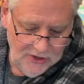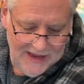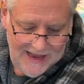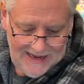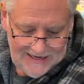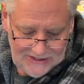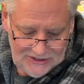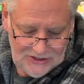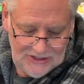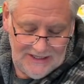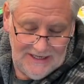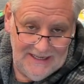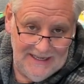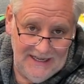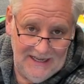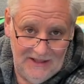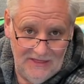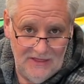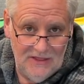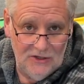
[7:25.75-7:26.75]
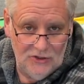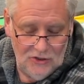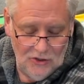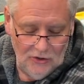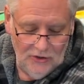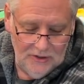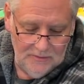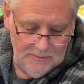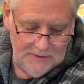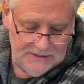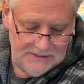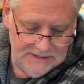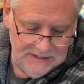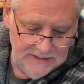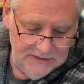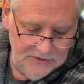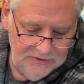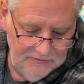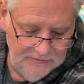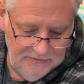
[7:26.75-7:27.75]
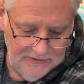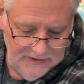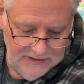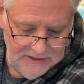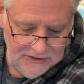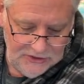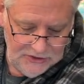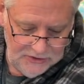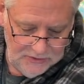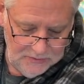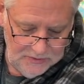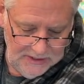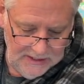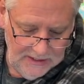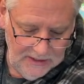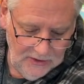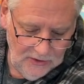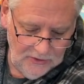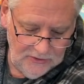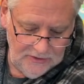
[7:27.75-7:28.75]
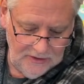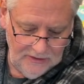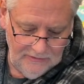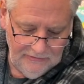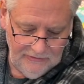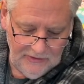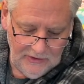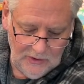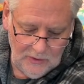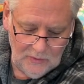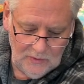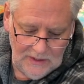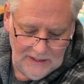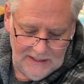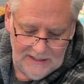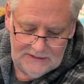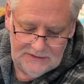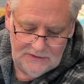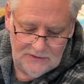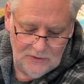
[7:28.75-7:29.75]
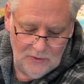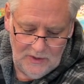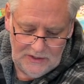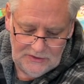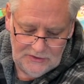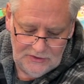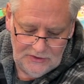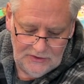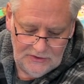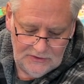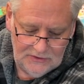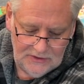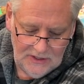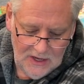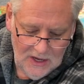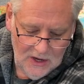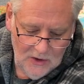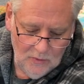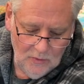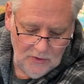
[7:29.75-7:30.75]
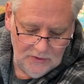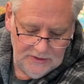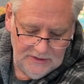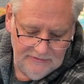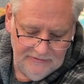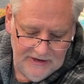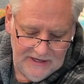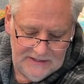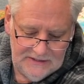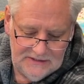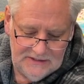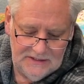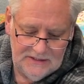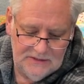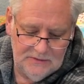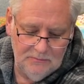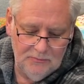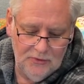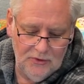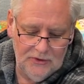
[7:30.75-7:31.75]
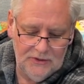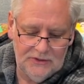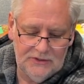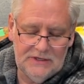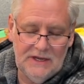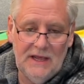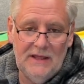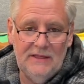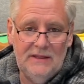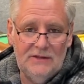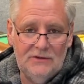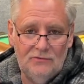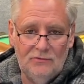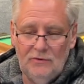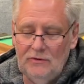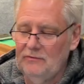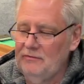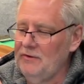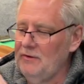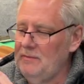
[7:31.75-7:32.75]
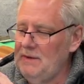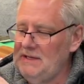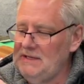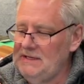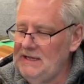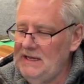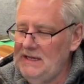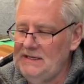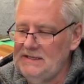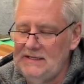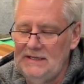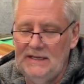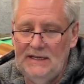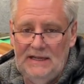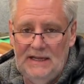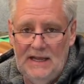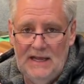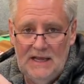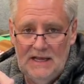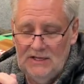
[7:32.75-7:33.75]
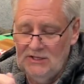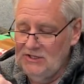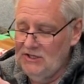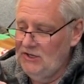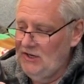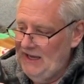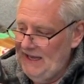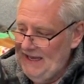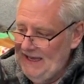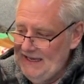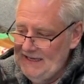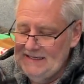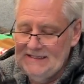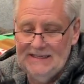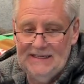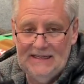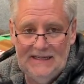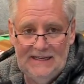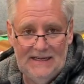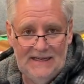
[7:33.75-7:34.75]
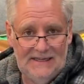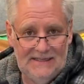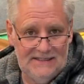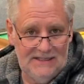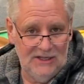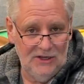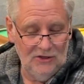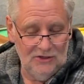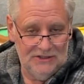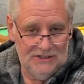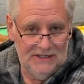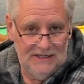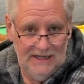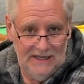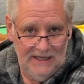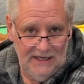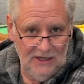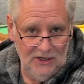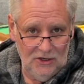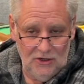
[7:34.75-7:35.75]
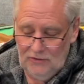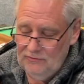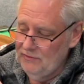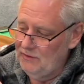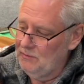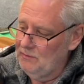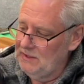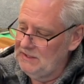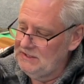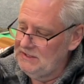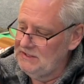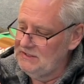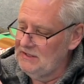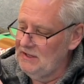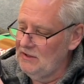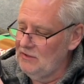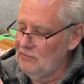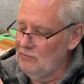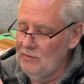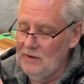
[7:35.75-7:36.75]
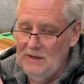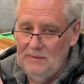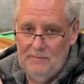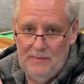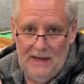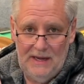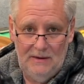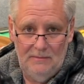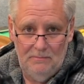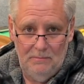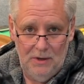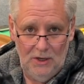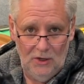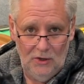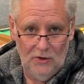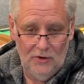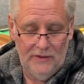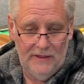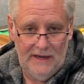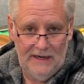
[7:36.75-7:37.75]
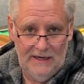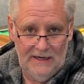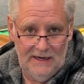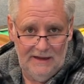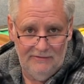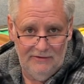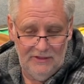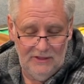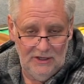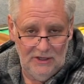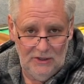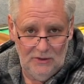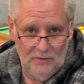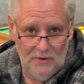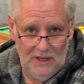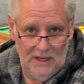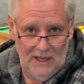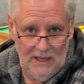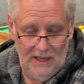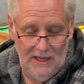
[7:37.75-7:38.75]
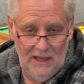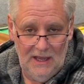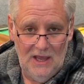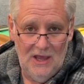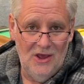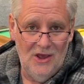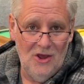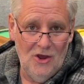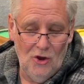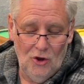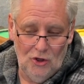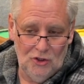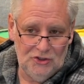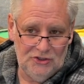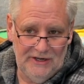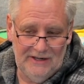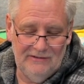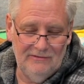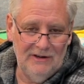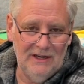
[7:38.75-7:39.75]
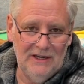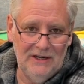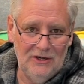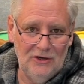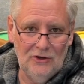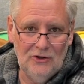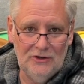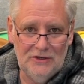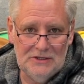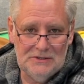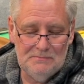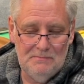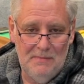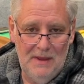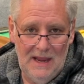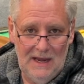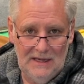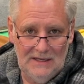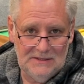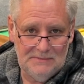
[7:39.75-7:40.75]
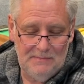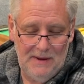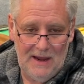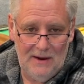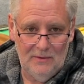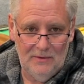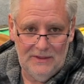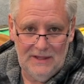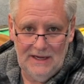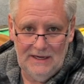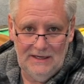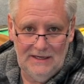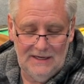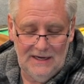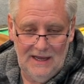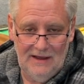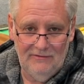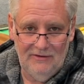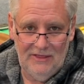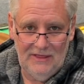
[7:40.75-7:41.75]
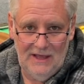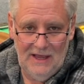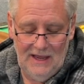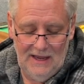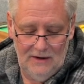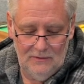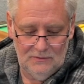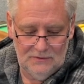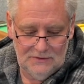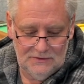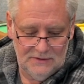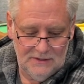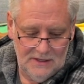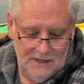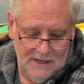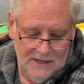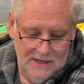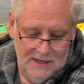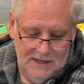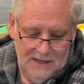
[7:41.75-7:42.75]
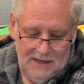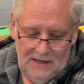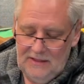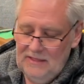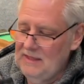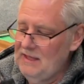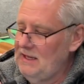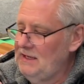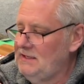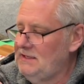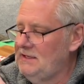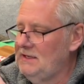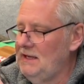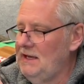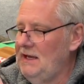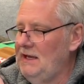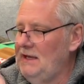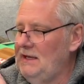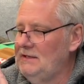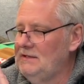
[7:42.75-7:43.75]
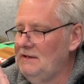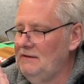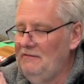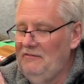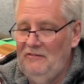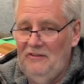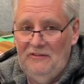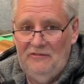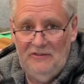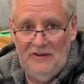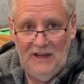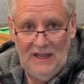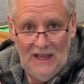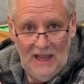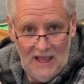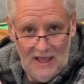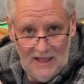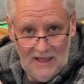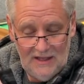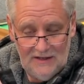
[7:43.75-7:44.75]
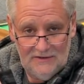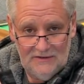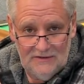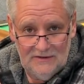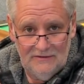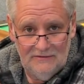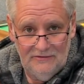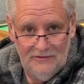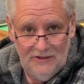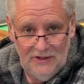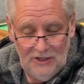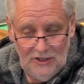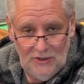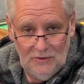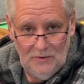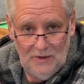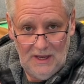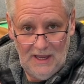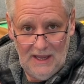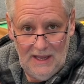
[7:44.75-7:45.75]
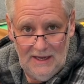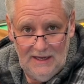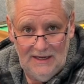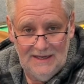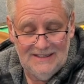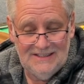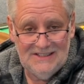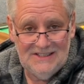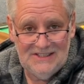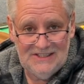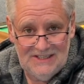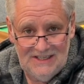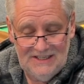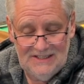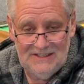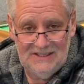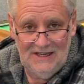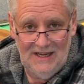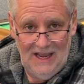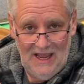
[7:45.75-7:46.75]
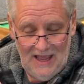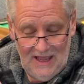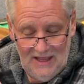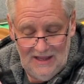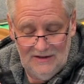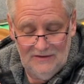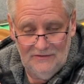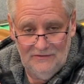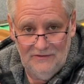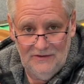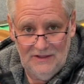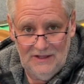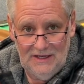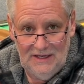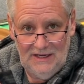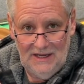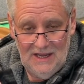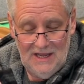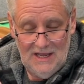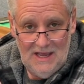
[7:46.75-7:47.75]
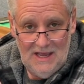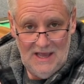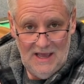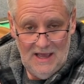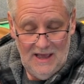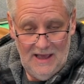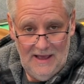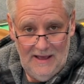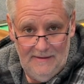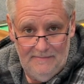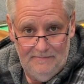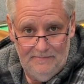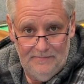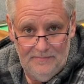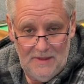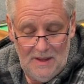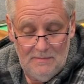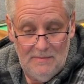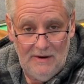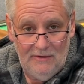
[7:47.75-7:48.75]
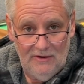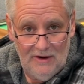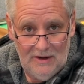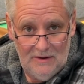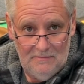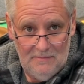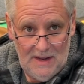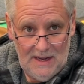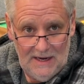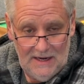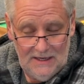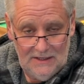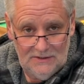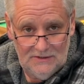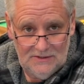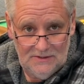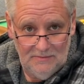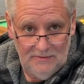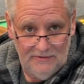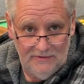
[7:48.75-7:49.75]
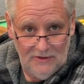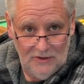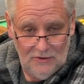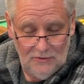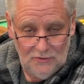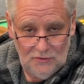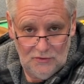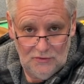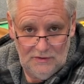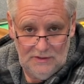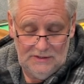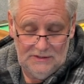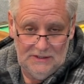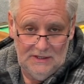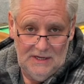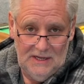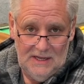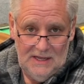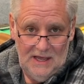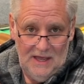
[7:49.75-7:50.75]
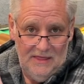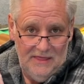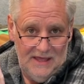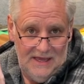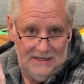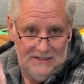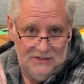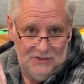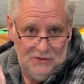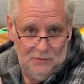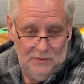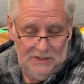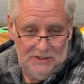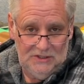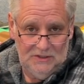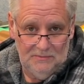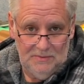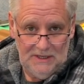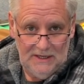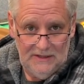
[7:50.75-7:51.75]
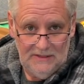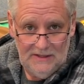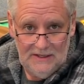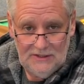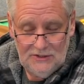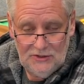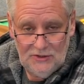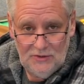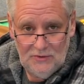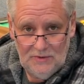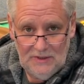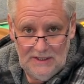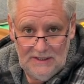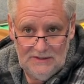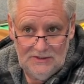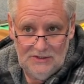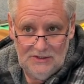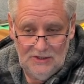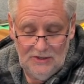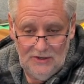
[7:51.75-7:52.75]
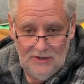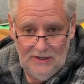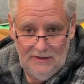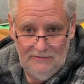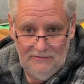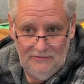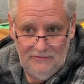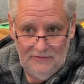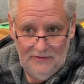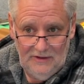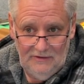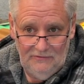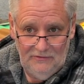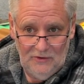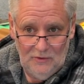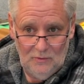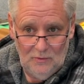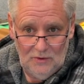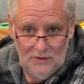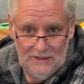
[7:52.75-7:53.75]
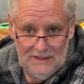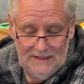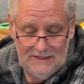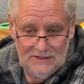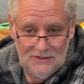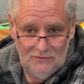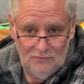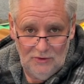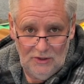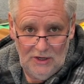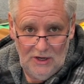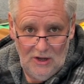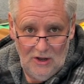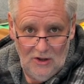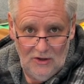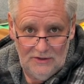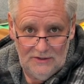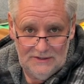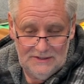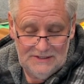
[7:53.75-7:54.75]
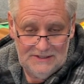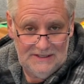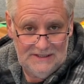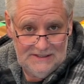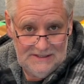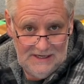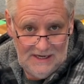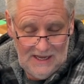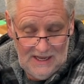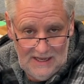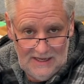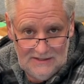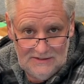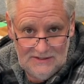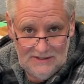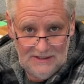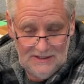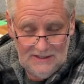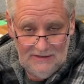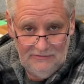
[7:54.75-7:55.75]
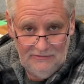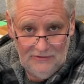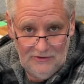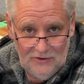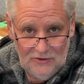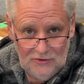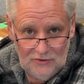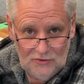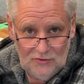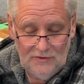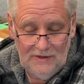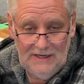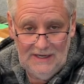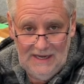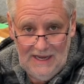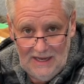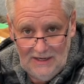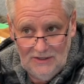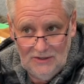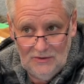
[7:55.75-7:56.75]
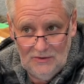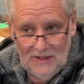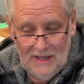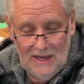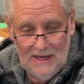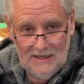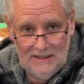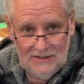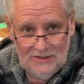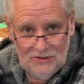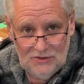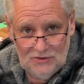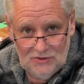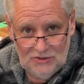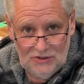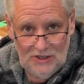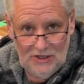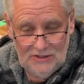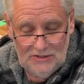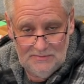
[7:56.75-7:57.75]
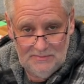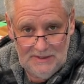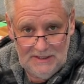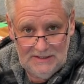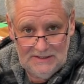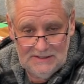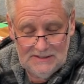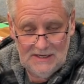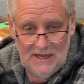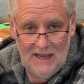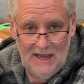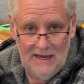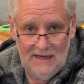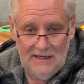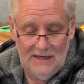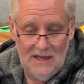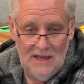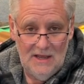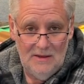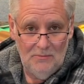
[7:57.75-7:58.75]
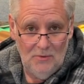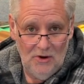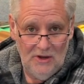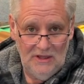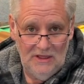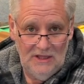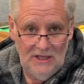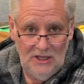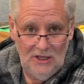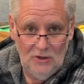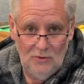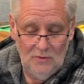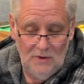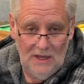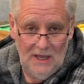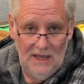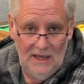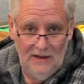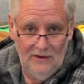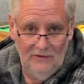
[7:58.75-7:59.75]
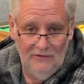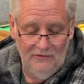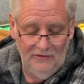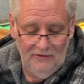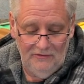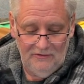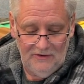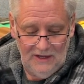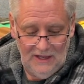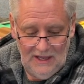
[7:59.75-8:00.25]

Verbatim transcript: actually in the documentation for this unit, under the frequently asked questions, what devices and products can this run from its AC? So AC is the alternating current, which is the three pin plug that you'd have in the UK, or generally known as mains power that you'd have in the house. And this is 50 Hertz for the UK and 60 Hertz for the um, American market and some other countries. And that's switchable in this unit. So if, if you wanted to run it on 60 Hertz in a different country, you can do that and it's changeable inside. But in the UK, it's 50